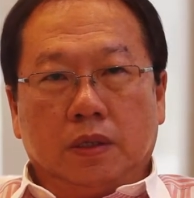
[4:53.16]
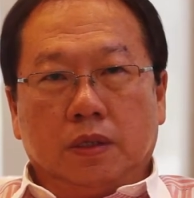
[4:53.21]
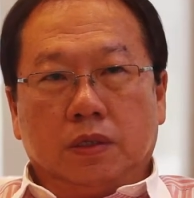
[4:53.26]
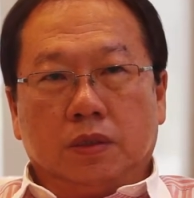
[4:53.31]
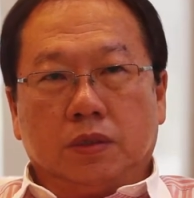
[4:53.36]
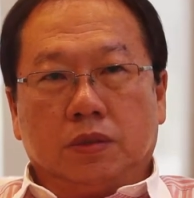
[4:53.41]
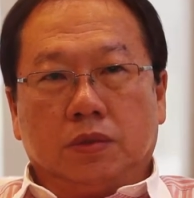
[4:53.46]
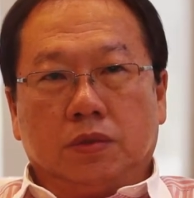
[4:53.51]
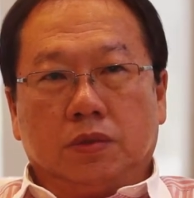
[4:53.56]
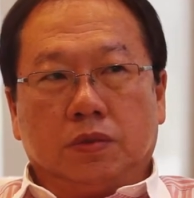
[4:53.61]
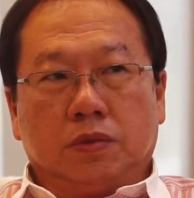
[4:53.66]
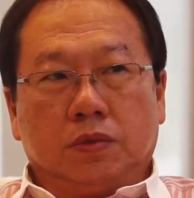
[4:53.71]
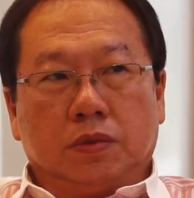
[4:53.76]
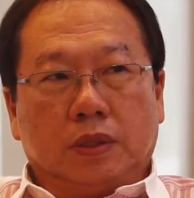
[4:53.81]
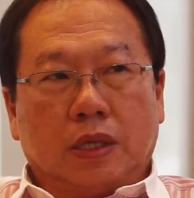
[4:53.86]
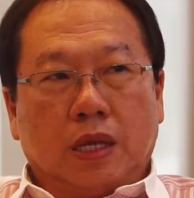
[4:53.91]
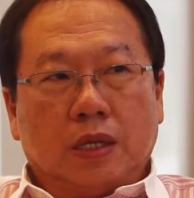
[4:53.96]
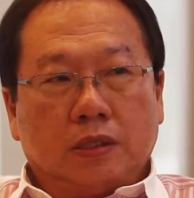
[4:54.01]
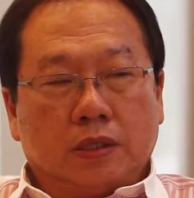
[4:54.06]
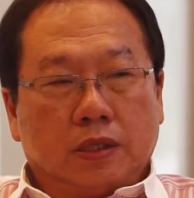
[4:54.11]
So
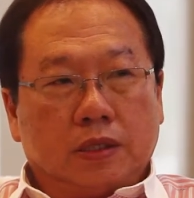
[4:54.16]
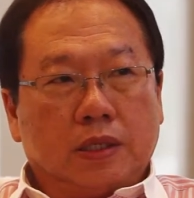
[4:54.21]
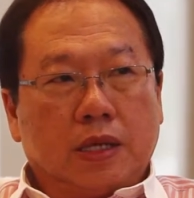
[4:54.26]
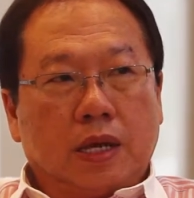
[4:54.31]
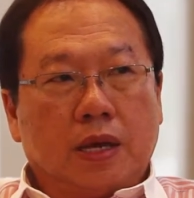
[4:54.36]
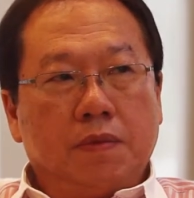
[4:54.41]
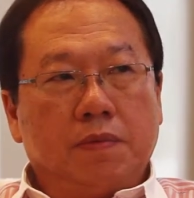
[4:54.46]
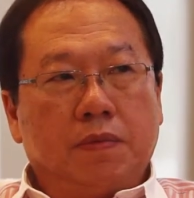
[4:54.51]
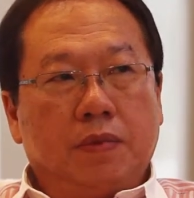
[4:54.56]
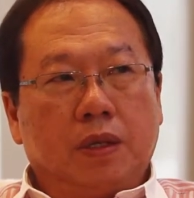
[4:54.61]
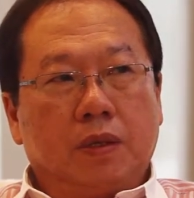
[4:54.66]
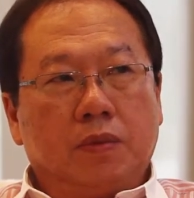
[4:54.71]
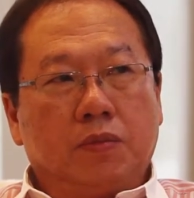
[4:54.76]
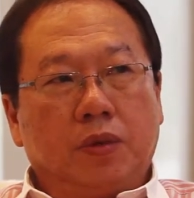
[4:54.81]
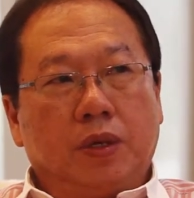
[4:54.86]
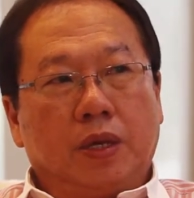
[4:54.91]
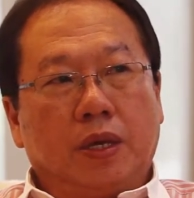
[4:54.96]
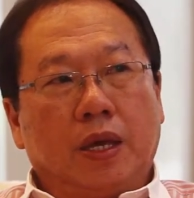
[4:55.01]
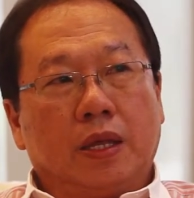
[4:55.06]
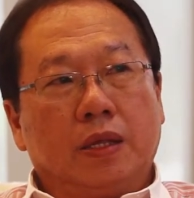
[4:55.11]
that's the time that
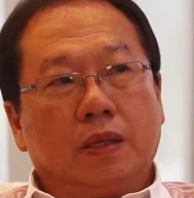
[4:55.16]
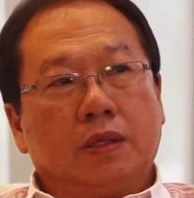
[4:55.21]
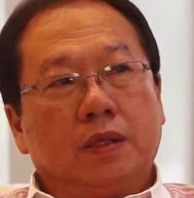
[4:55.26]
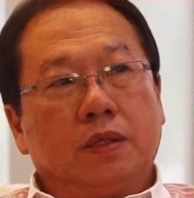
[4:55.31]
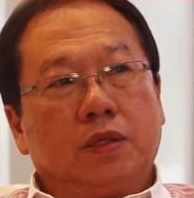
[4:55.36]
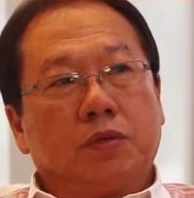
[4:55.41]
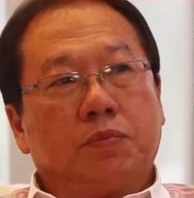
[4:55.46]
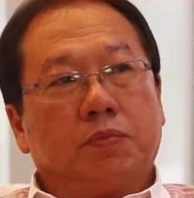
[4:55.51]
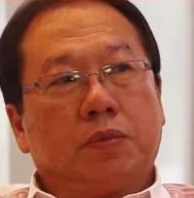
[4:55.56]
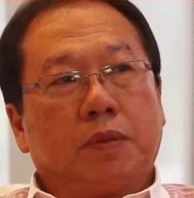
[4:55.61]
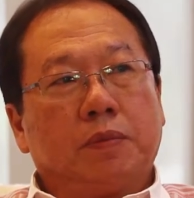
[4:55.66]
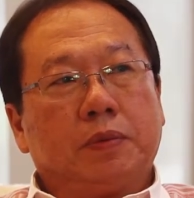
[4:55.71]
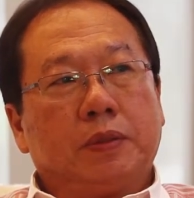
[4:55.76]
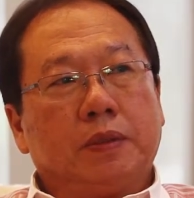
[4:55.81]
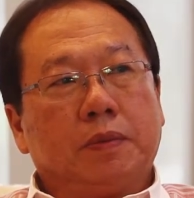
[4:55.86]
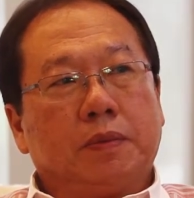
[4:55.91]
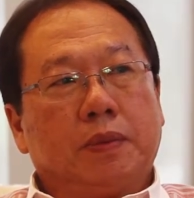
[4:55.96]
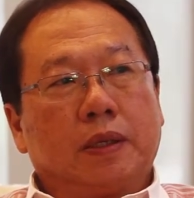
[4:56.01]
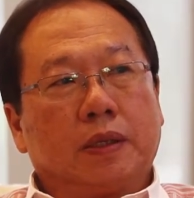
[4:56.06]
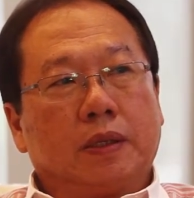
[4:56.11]
we entered into
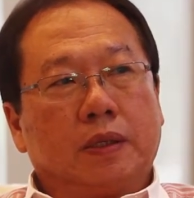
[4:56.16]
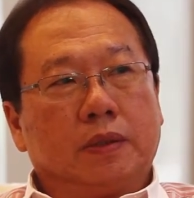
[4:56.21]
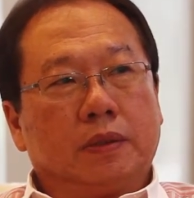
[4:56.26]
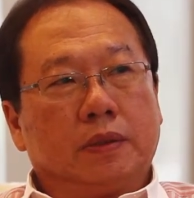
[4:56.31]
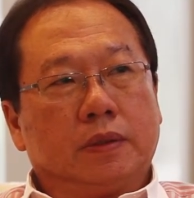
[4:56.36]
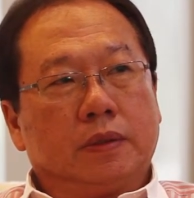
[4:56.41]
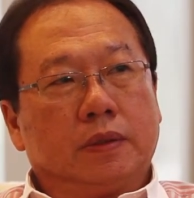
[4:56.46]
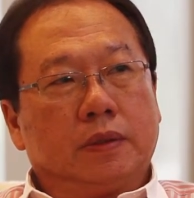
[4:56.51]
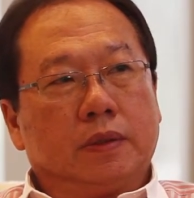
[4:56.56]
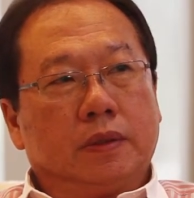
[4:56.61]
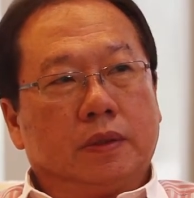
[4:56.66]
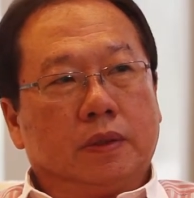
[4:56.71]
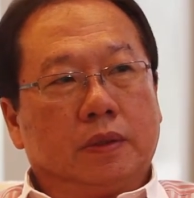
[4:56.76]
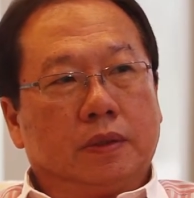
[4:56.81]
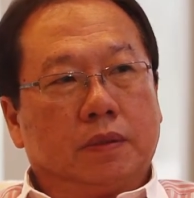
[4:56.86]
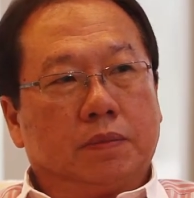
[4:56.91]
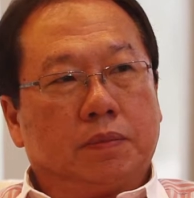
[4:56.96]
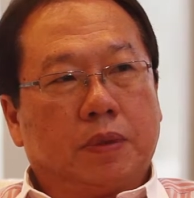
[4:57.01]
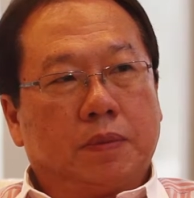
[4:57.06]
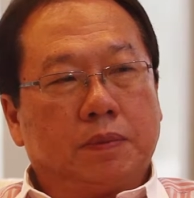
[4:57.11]
property market,
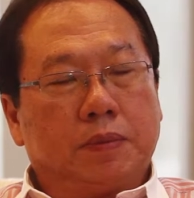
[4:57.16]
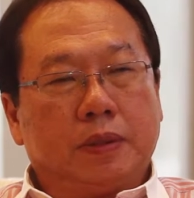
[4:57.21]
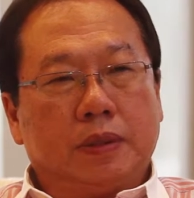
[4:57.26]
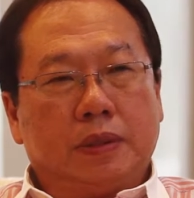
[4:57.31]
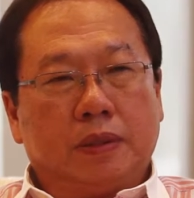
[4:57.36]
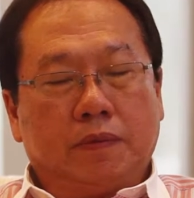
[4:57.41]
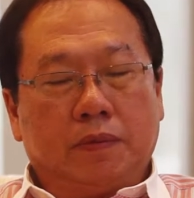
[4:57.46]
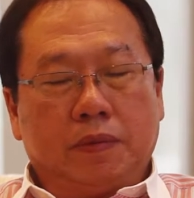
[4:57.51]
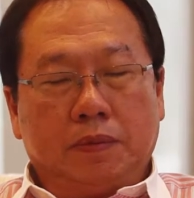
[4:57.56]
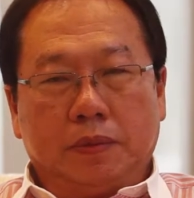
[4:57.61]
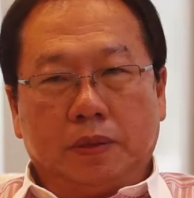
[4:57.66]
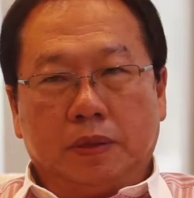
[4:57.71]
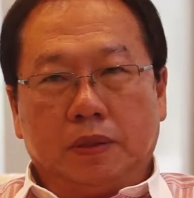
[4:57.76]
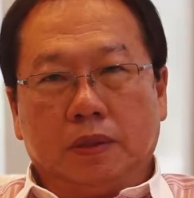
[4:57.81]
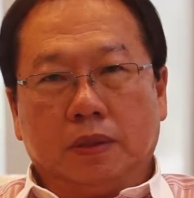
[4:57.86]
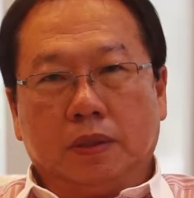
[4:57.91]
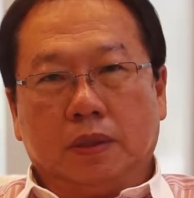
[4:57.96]
property development.